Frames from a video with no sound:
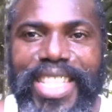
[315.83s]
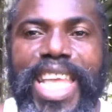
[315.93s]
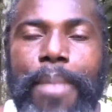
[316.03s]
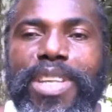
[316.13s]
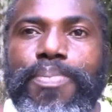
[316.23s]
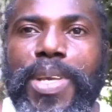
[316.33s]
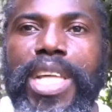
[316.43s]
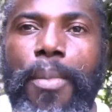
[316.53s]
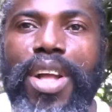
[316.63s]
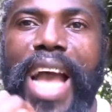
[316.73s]
Name is speaking
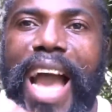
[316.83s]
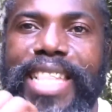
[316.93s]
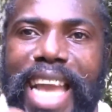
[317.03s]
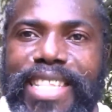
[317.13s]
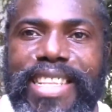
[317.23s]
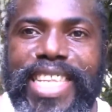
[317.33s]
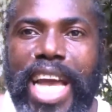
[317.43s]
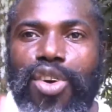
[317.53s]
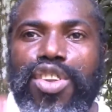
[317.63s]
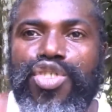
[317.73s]
about identity
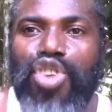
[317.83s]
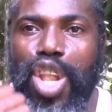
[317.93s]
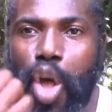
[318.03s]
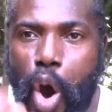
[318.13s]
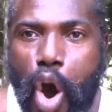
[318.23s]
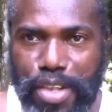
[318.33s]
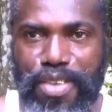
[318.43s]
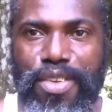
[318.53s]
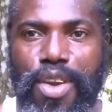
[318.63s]
and only you alone.